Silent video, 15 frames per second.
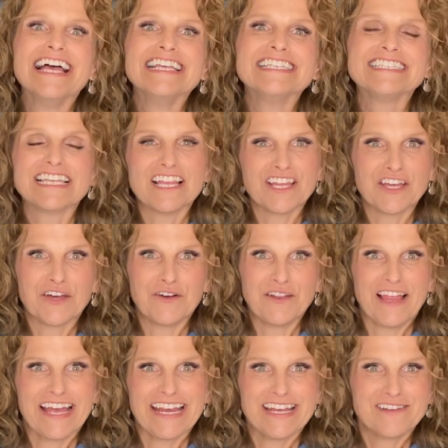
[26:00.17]
Stella Go
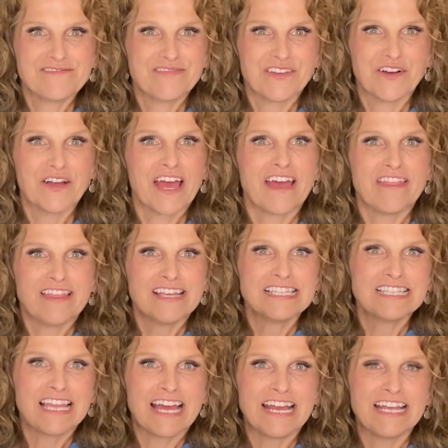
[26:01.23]
Light. Okay,
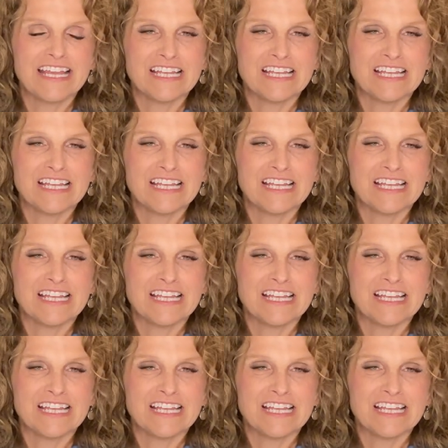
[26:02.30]
this light